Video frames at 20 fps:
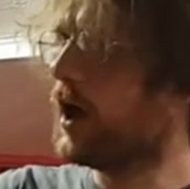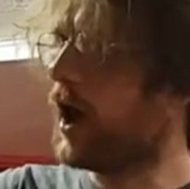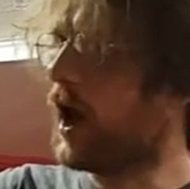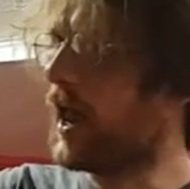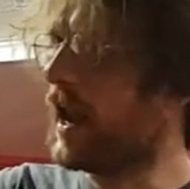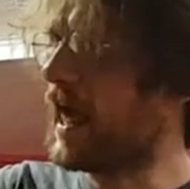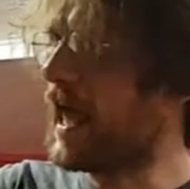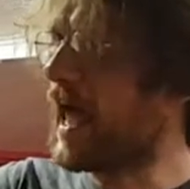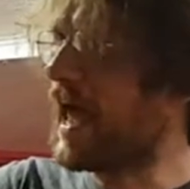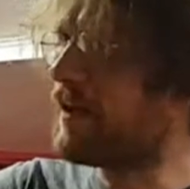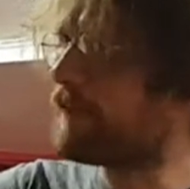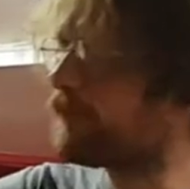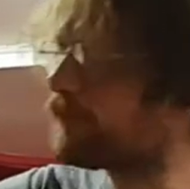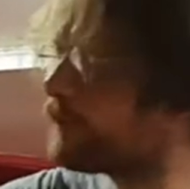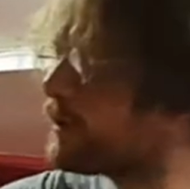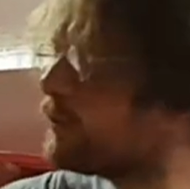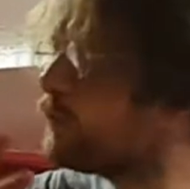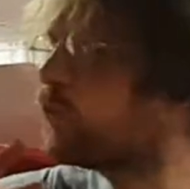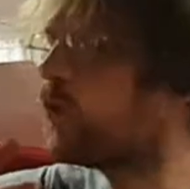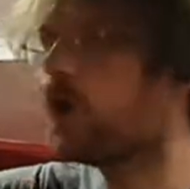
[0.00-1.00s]
and
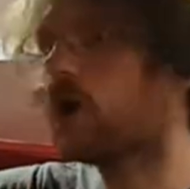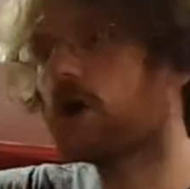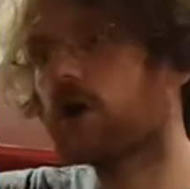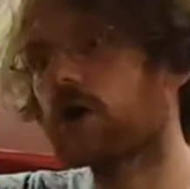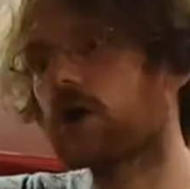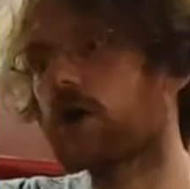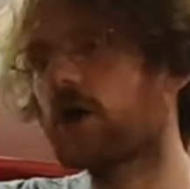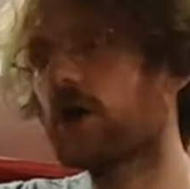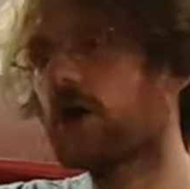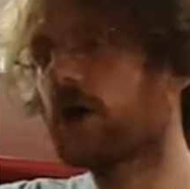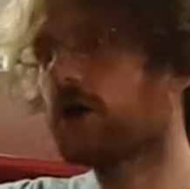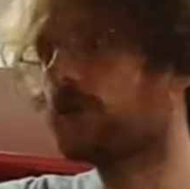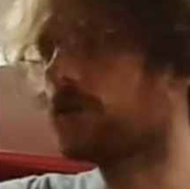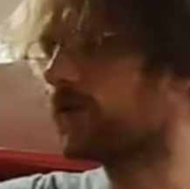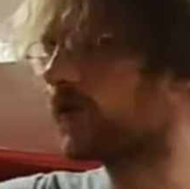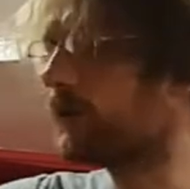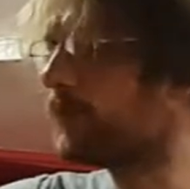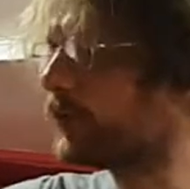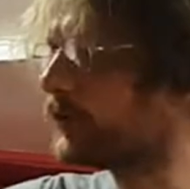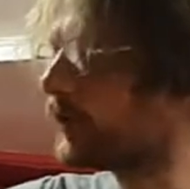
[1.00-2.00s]
every work that
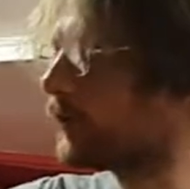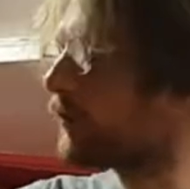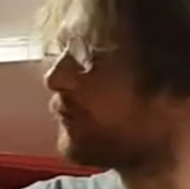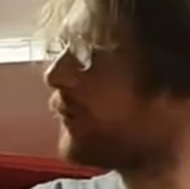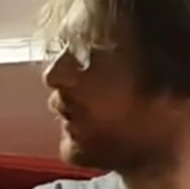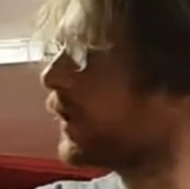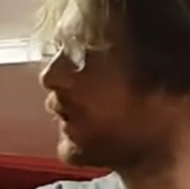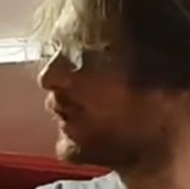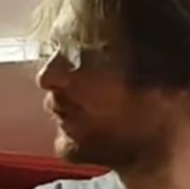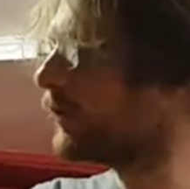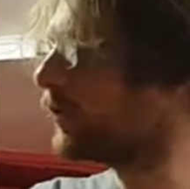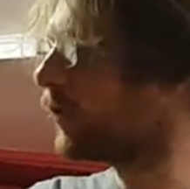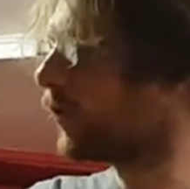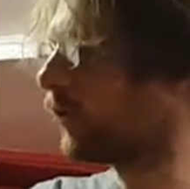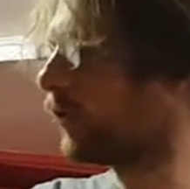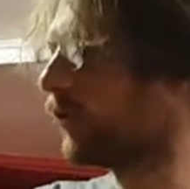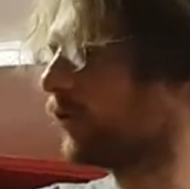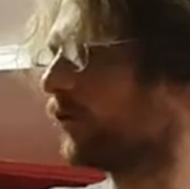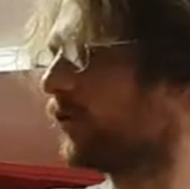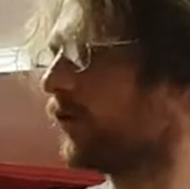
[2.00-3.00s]
he put his mind to
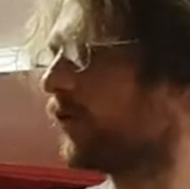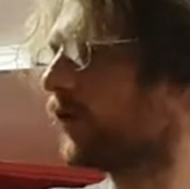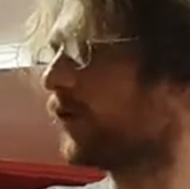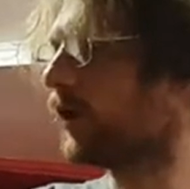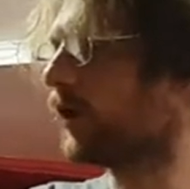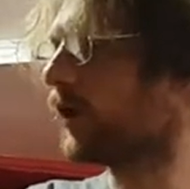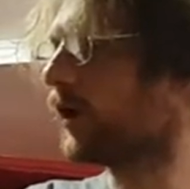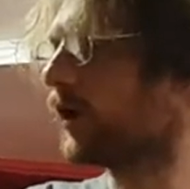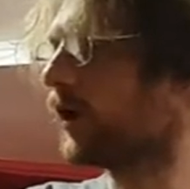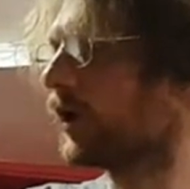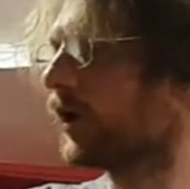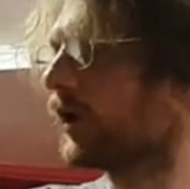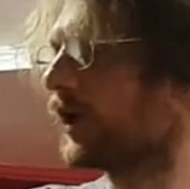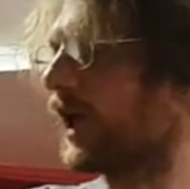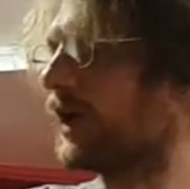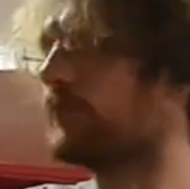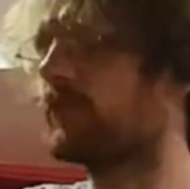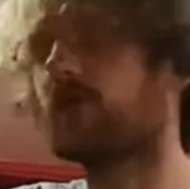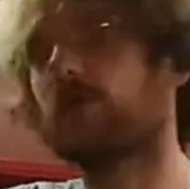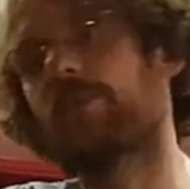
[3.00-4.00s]

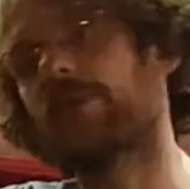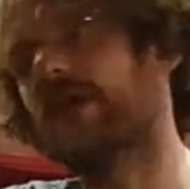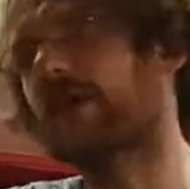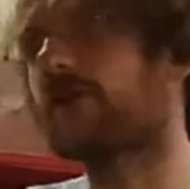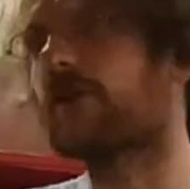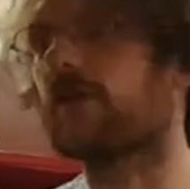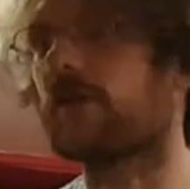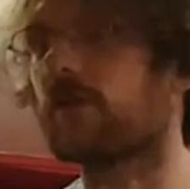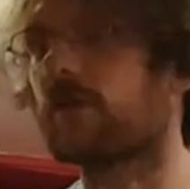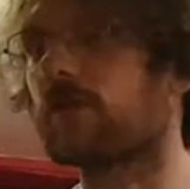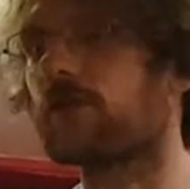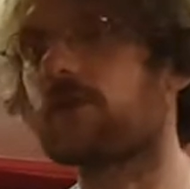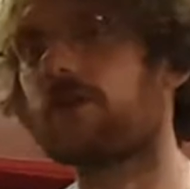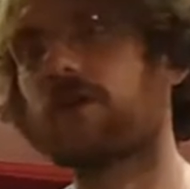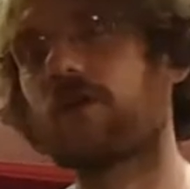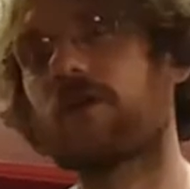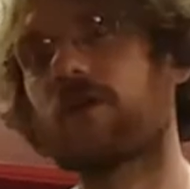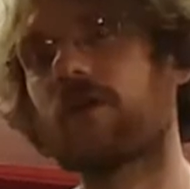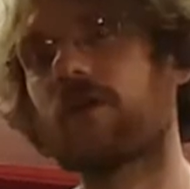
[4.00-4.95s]
came to pieces,